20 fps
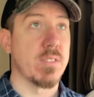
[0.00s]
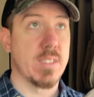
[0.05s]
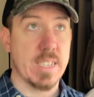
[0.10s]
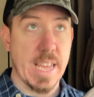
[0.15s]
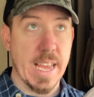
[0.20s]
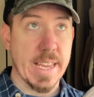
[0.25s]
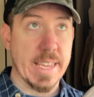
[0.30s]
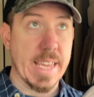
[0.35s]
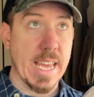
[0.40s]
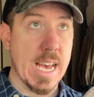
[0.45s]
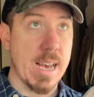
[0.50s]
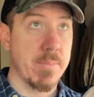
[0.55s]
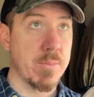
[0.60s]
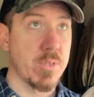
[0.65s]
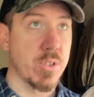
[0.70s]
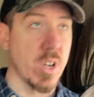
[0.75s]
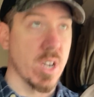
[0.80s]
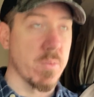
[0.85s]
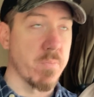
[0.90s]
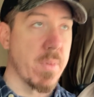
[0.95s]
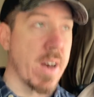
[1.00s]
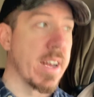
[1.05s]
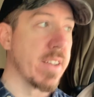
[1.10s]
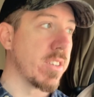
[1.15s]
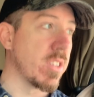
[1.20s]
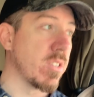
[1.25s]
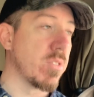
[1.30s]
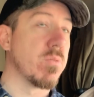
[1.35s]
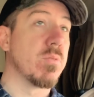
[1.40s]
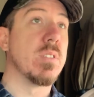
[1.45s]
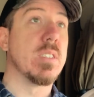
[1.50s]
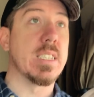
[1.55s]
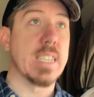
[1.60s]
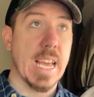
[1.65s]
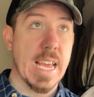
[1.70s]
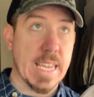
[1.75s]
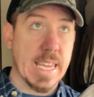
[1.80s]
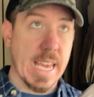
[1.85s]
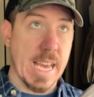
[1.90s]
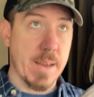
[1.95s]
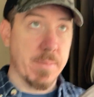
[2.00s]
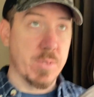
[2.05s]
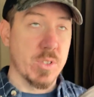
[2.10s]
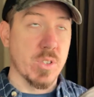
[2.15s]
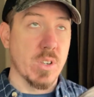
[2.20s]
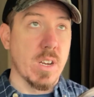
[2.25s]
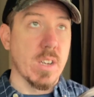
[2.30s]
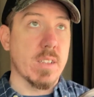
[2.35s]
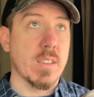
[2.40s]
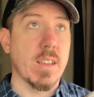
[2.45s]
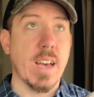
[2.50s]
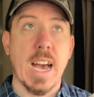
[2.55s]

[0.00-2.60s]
day cab truck, mind you, day cab truck.